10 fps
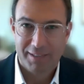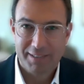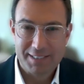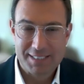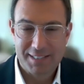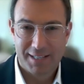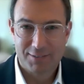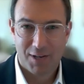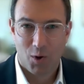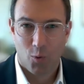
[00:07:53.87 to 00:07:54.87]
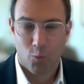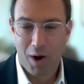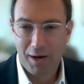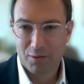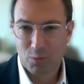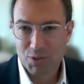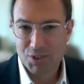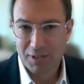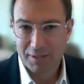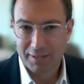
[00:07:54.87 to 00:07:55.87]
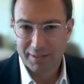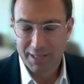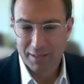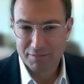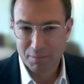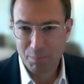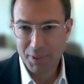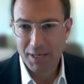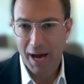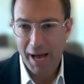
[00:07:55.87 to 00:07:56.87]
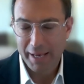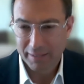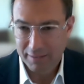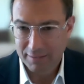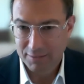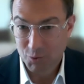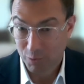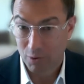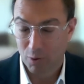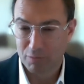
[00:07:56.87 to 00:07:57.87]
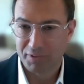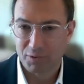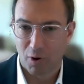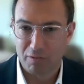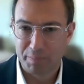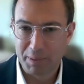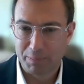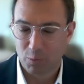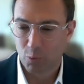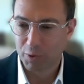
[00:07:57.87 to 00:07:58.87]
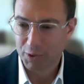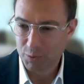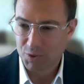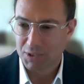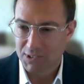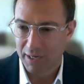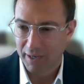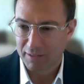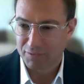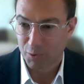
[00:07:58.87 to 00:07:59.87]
is that while there was a kind of a big hike during COVID of people who were using telehealth